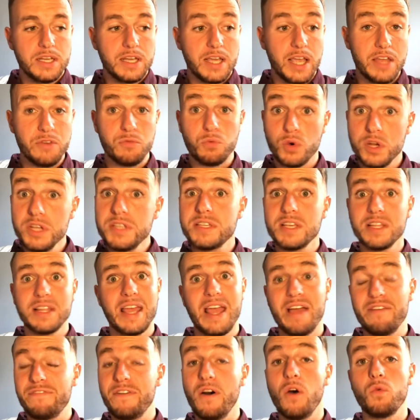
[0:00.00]
And
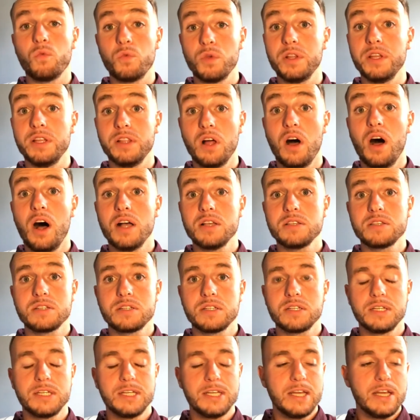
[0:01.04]
recently I felt really
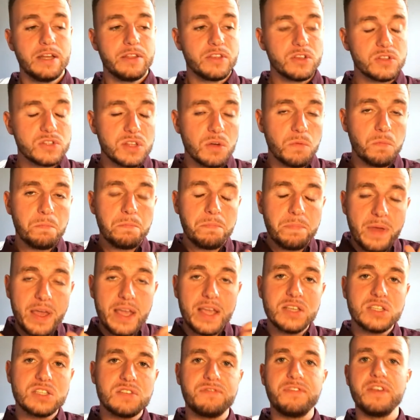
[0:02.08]
lost. There's the
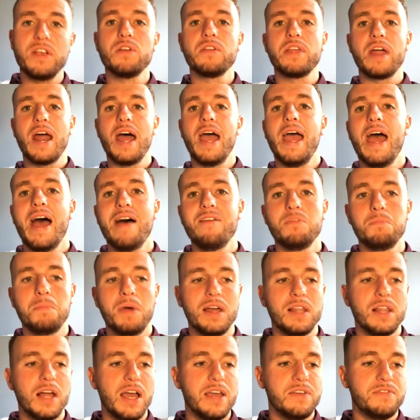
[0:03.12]
biggest fear that I have in
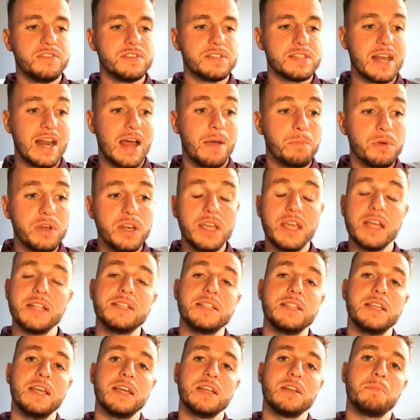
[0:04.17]
my life is that I'm going to get
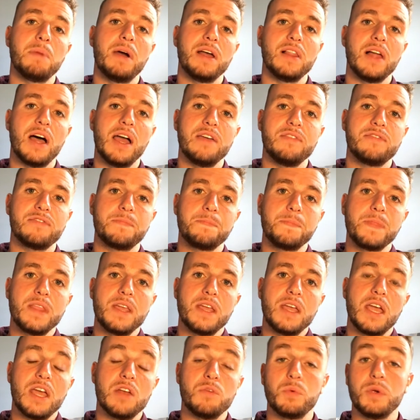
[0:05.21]
to the end of my life
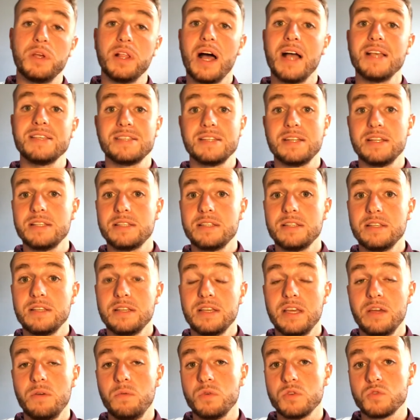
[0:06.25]
and realize that
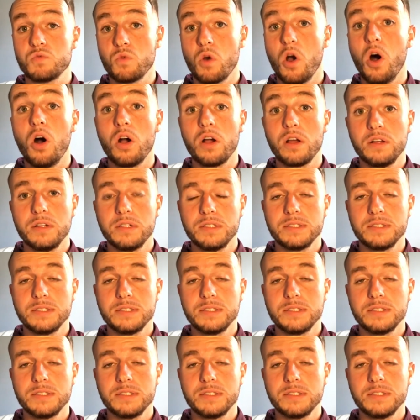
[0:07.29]
it was wrong.